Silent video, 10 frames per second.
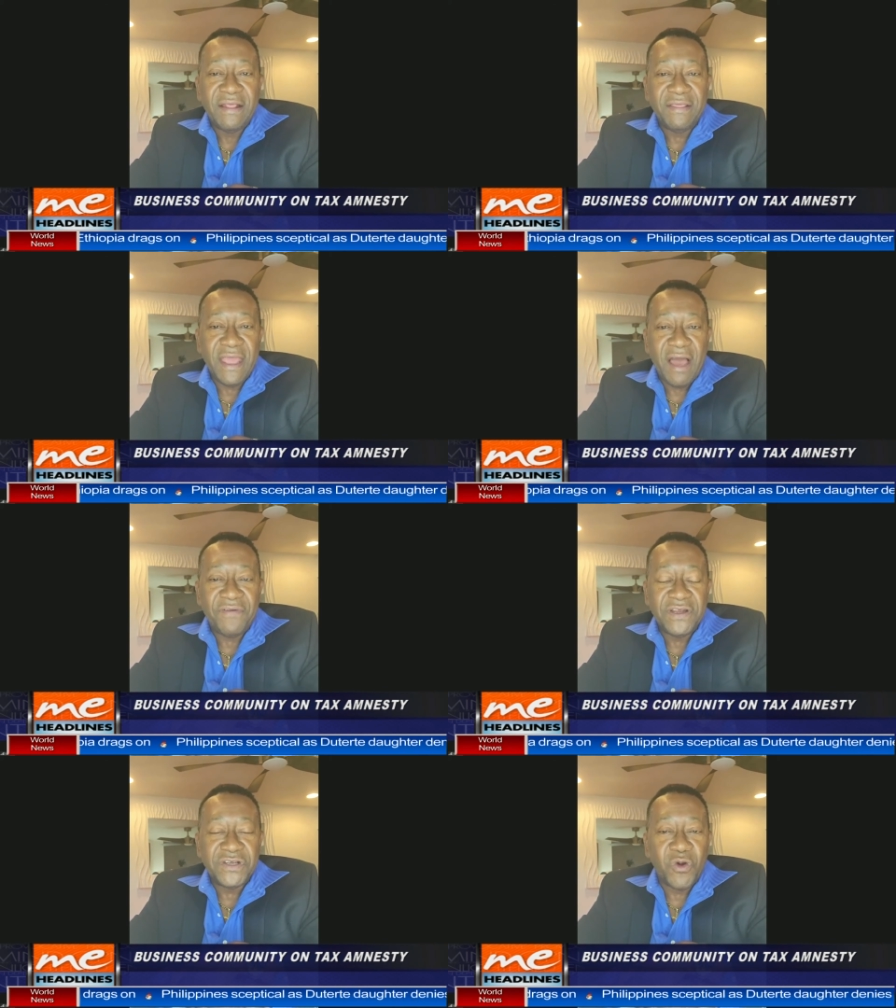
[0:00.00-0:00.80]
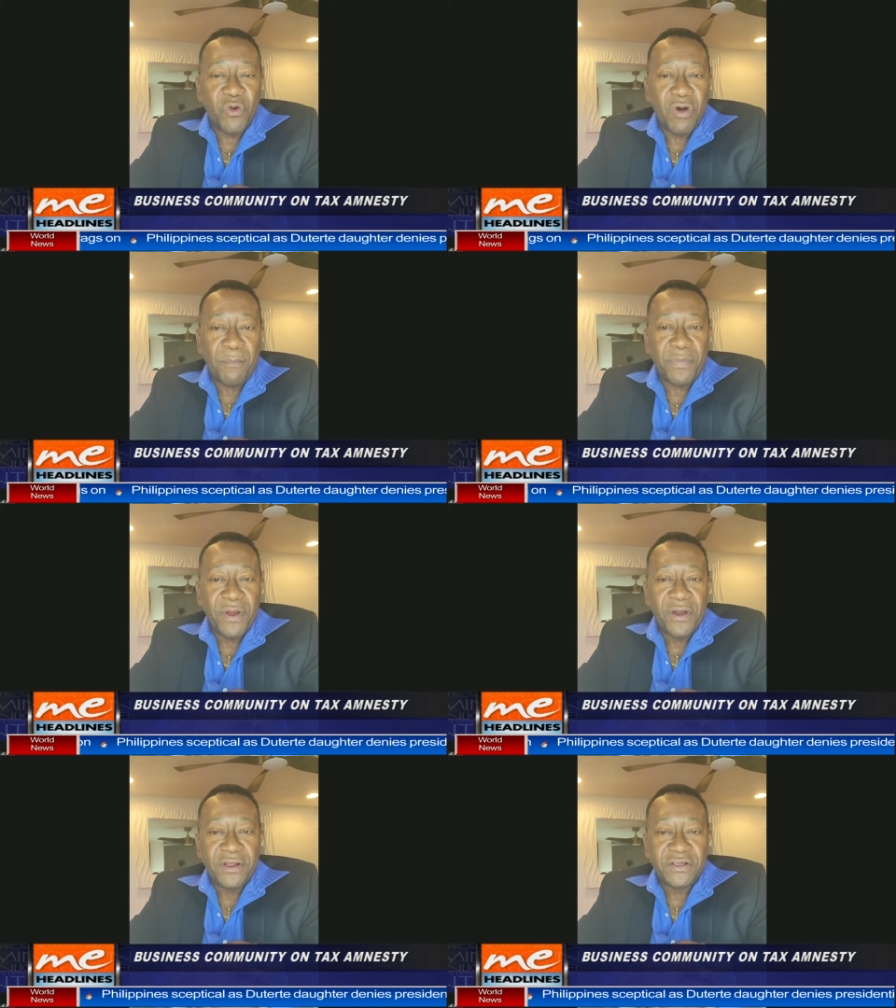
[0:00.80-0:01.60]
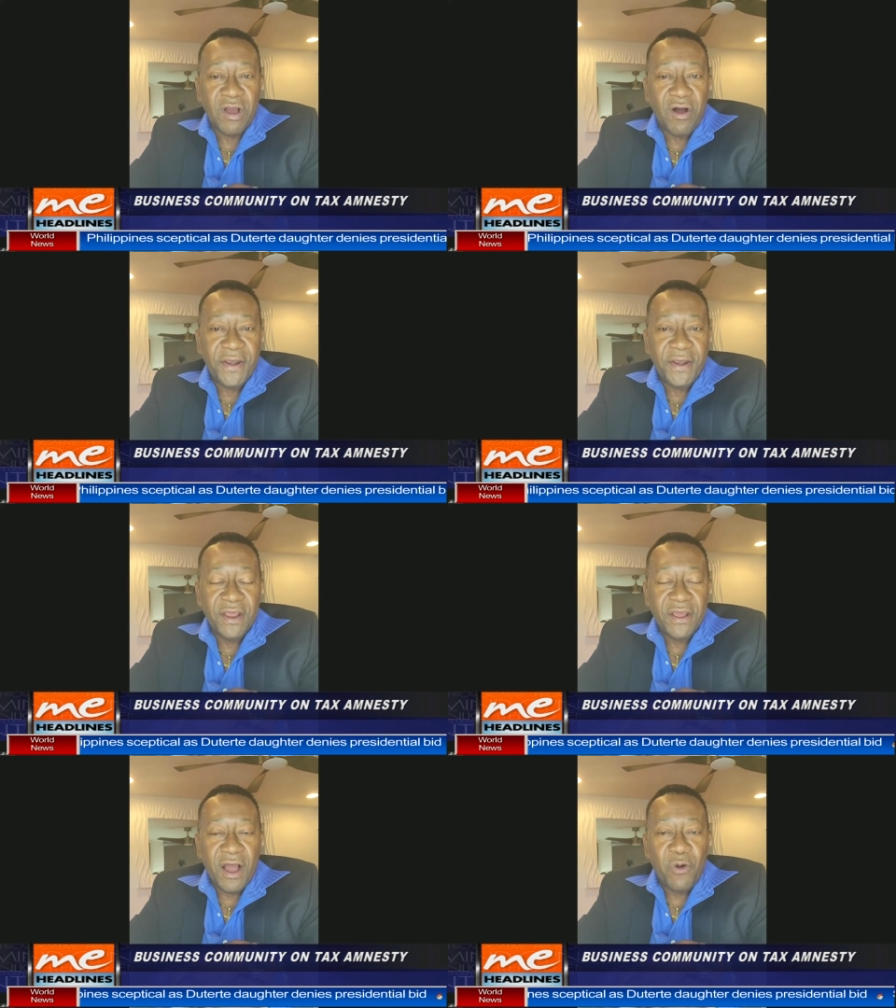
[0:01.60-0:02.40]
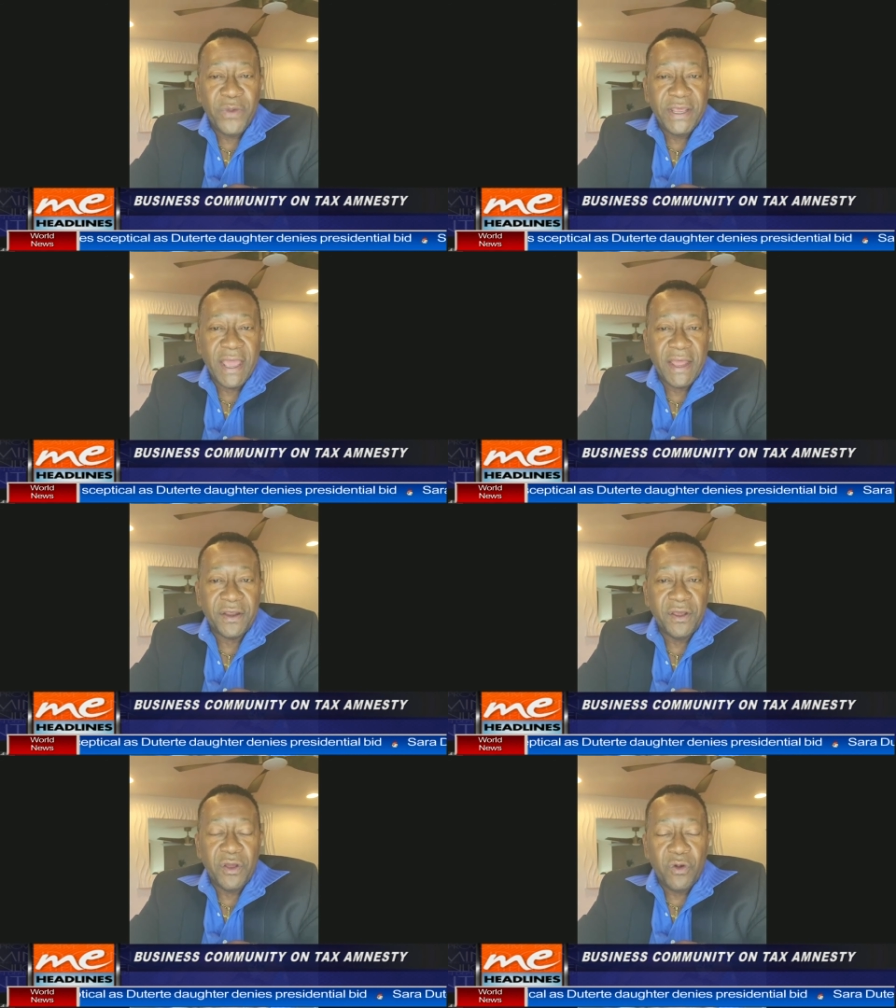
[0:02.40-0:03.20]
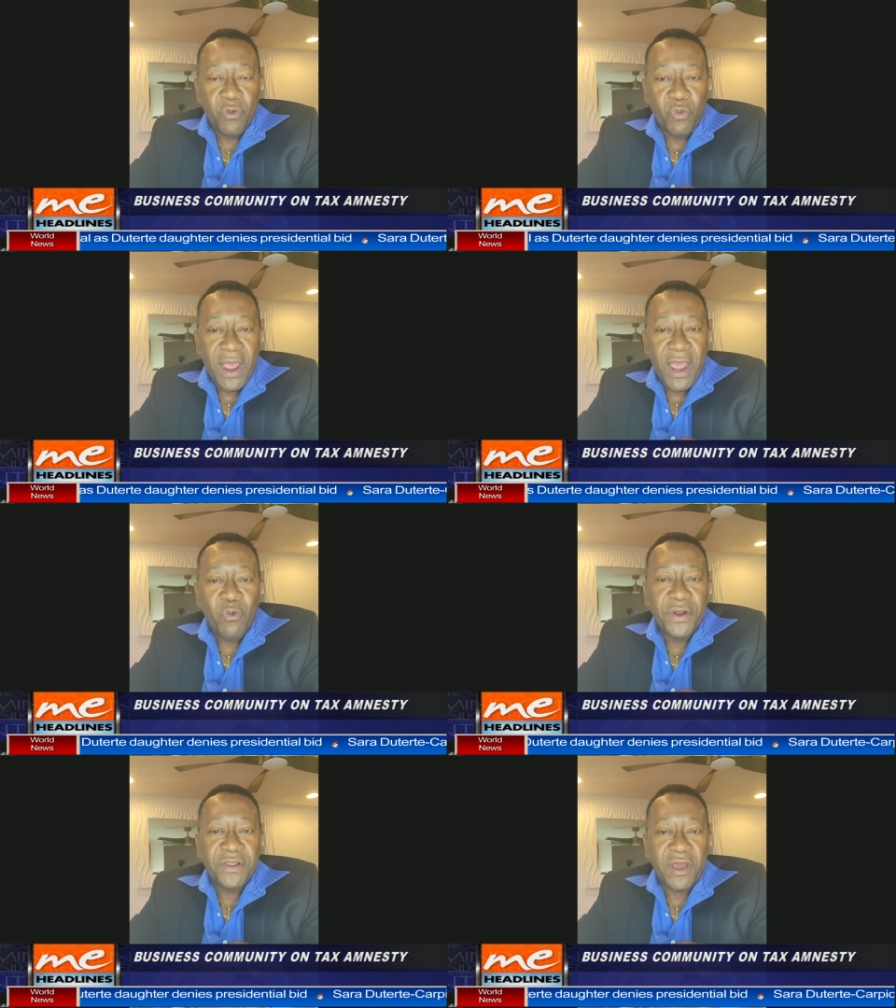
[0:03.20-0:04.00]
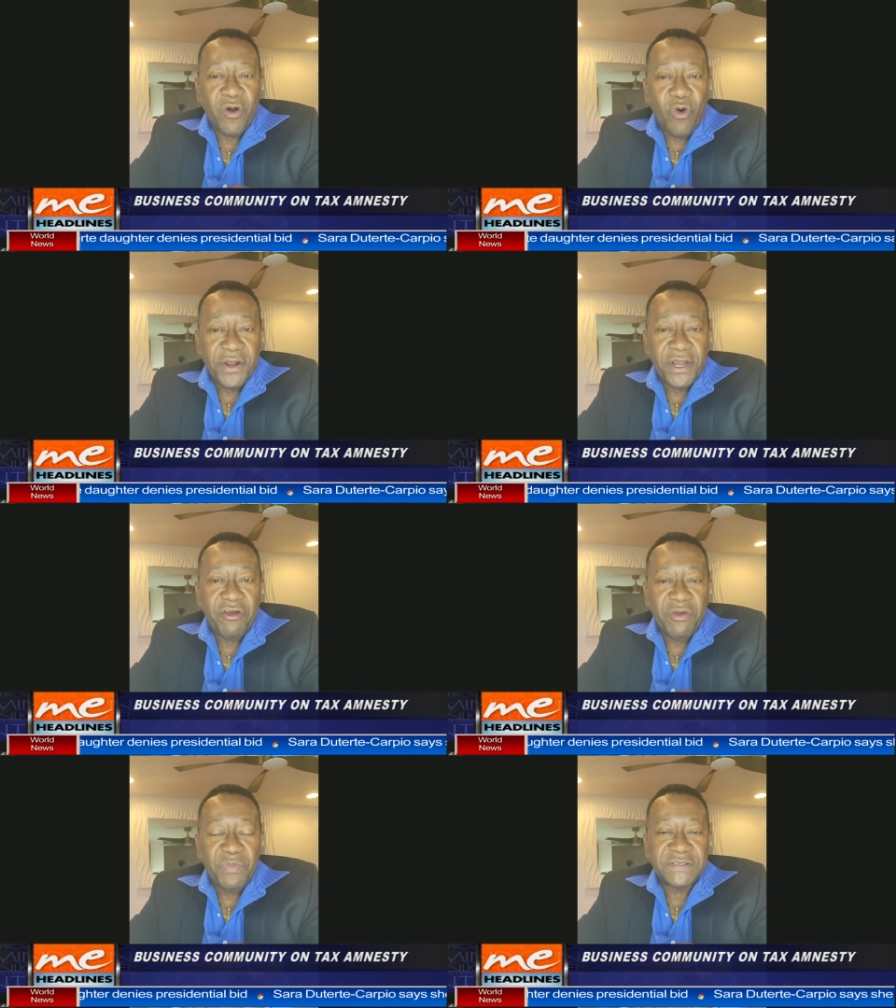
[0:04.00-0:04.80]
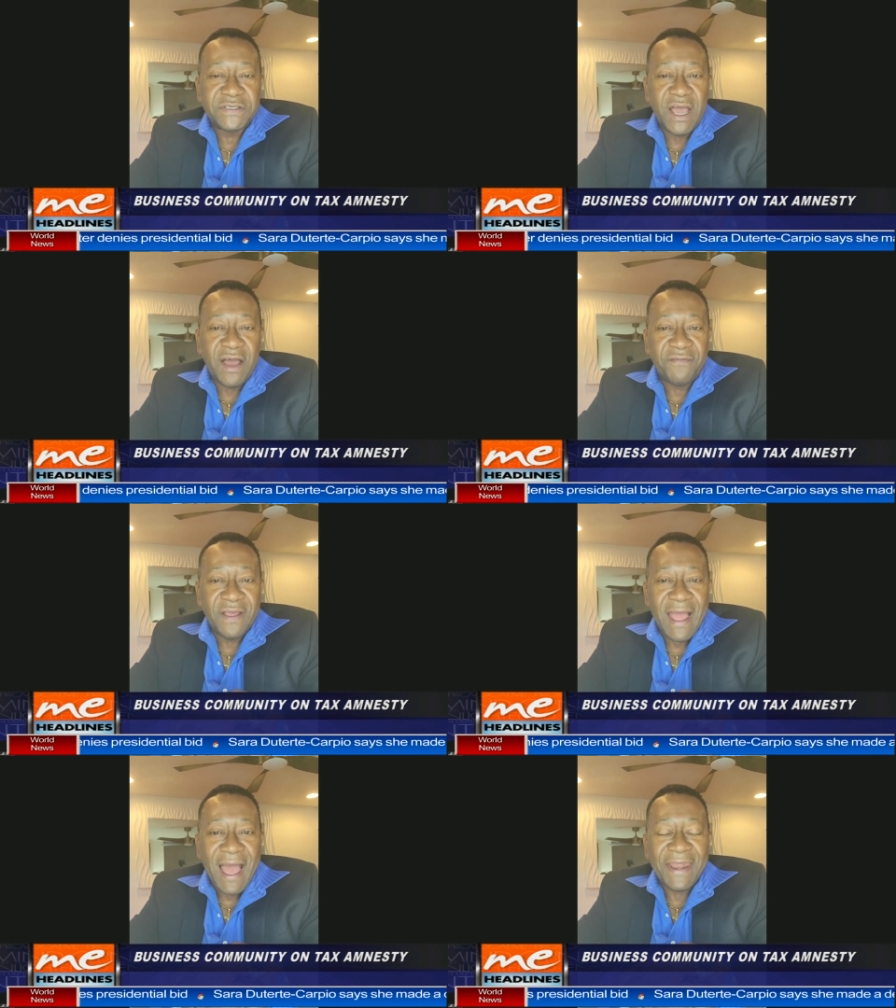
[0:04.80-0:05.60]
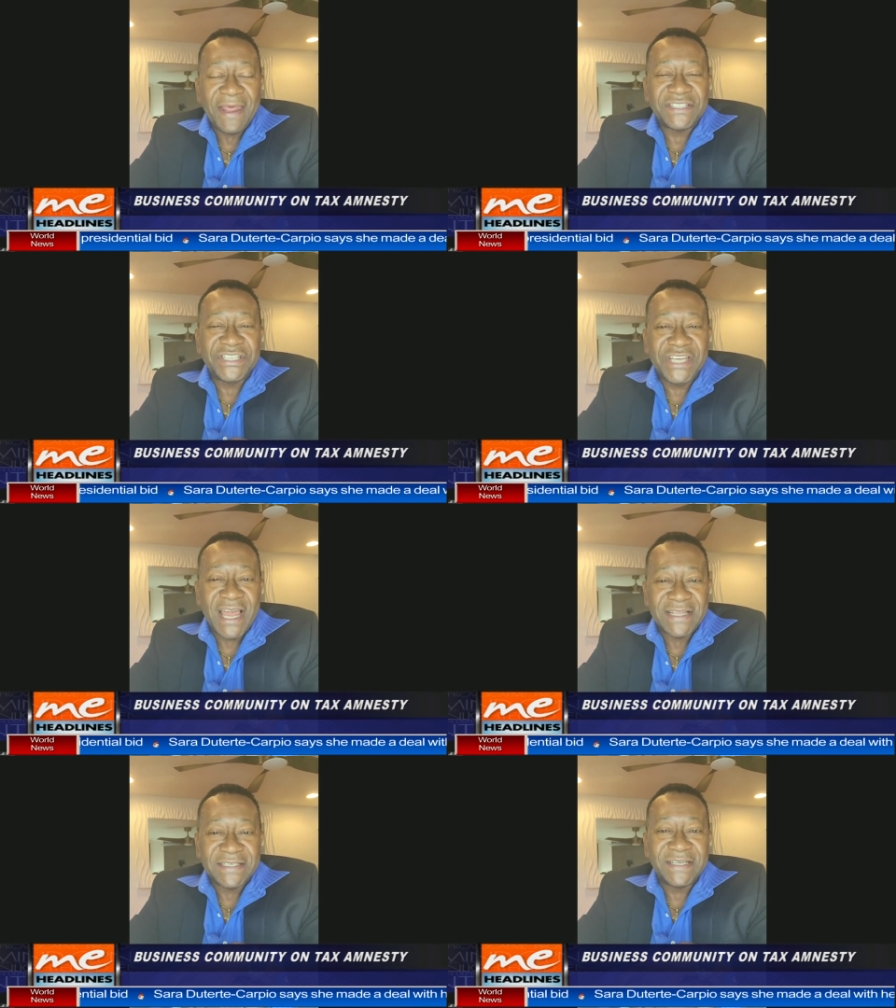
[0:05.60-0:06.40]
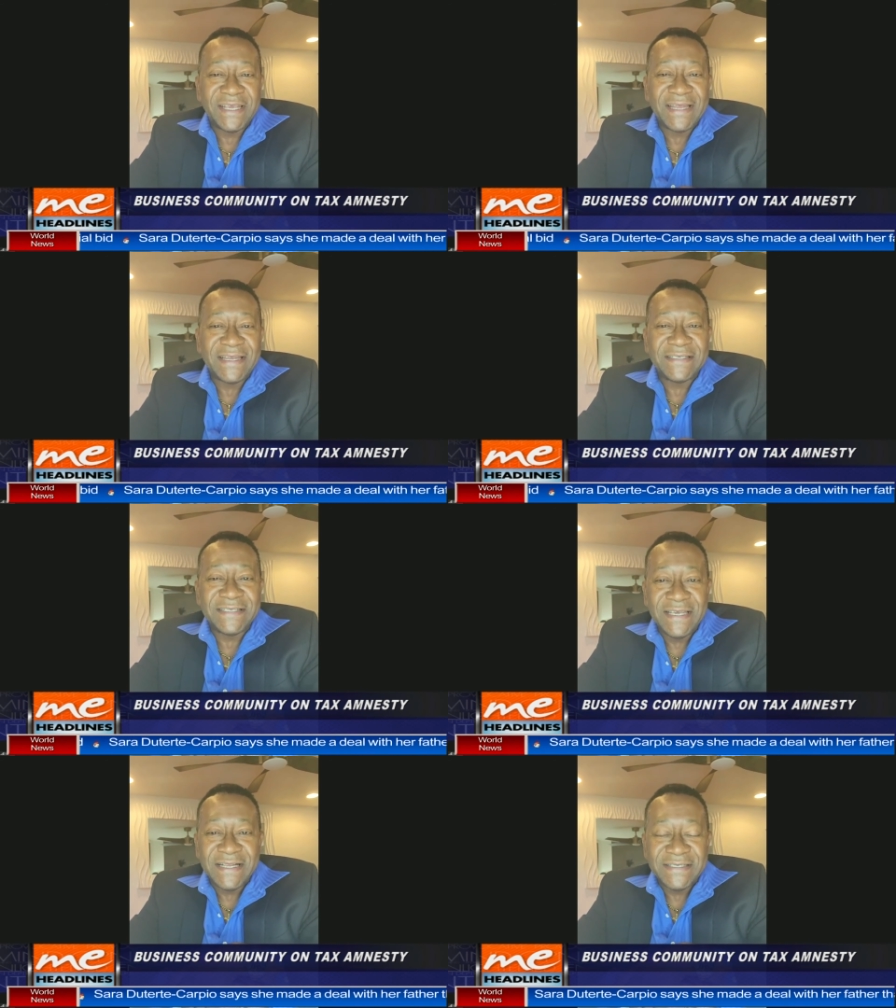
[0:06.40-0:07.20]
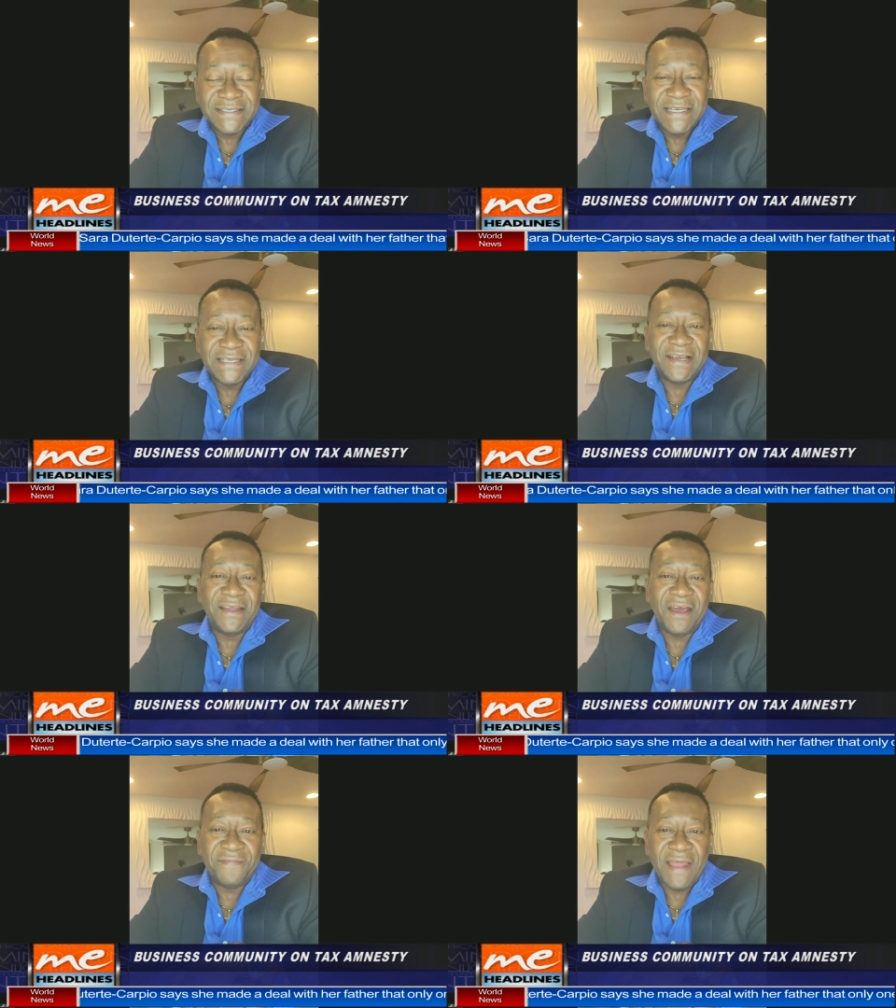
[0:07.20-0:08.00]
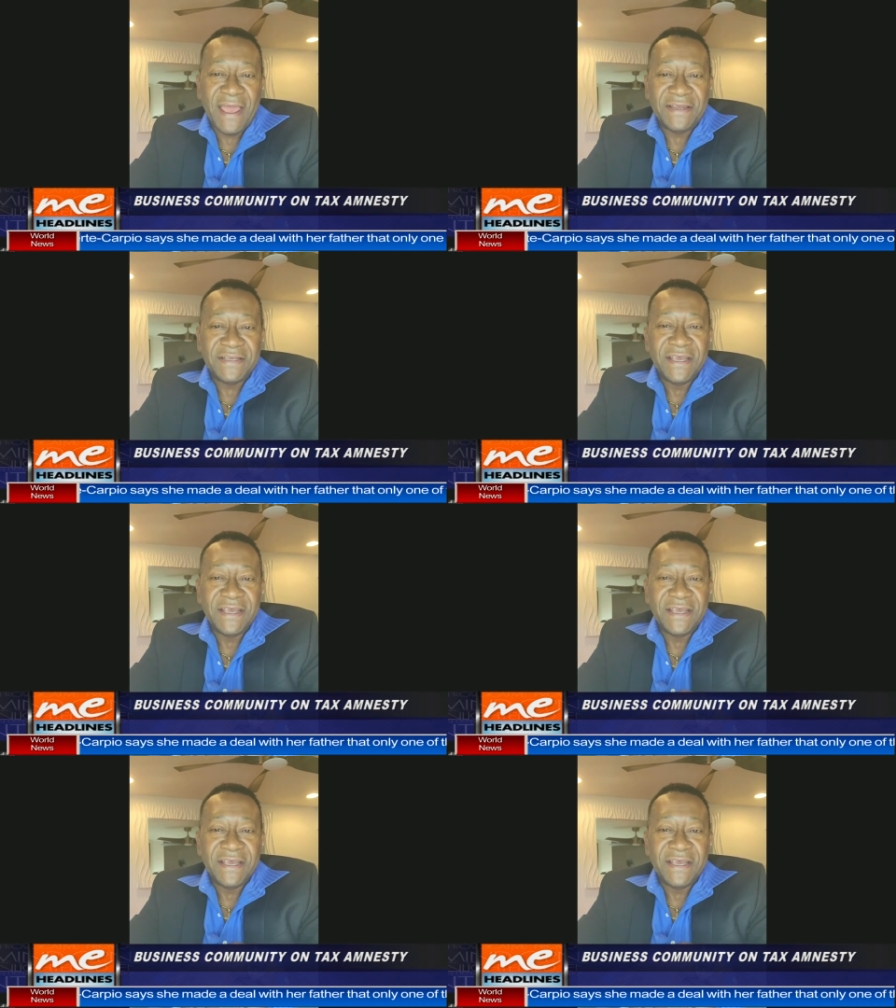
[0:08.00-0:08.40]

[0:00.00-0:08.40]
They having to go up on a weekend, where would the ordinary person have had a chance to get a single seat on a flight